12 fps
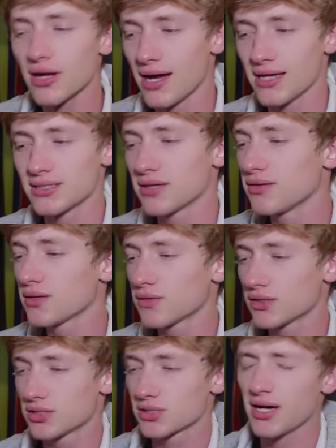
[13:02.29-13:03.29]
I think this
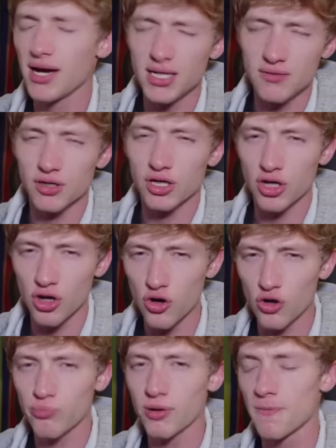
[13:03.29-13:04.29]
is kind of a
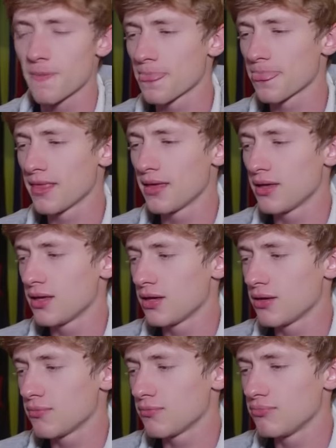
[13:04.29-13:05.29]
cope
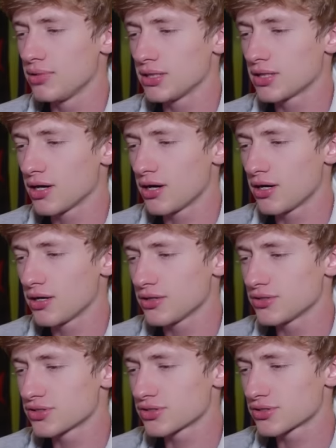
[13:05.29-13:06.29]

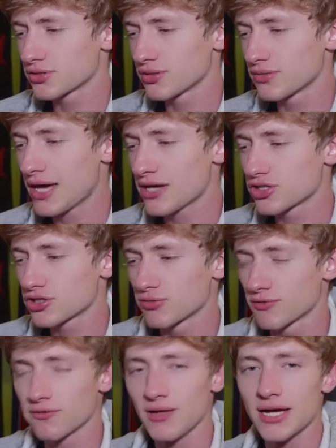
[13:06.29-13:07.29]
because that just
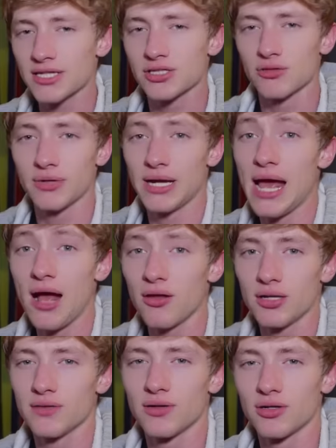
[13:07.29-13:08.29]
reflects the reality
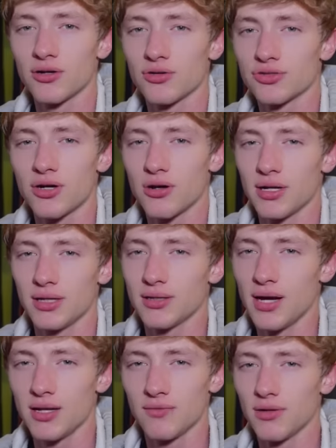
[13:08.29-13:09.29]
that girls already
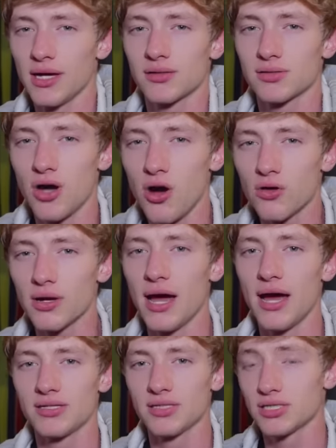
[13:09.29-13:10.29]
kind of like tall
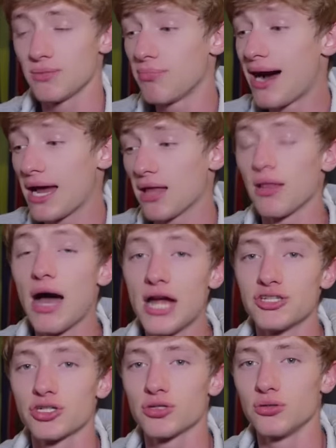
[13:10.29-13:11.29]
guys. It's a
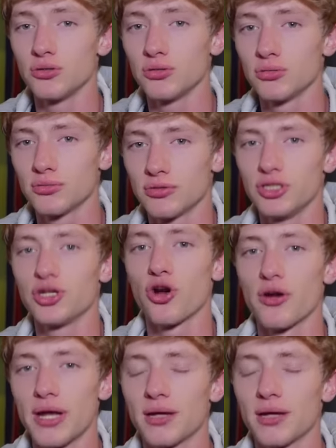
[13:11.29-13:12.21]
biological yearning,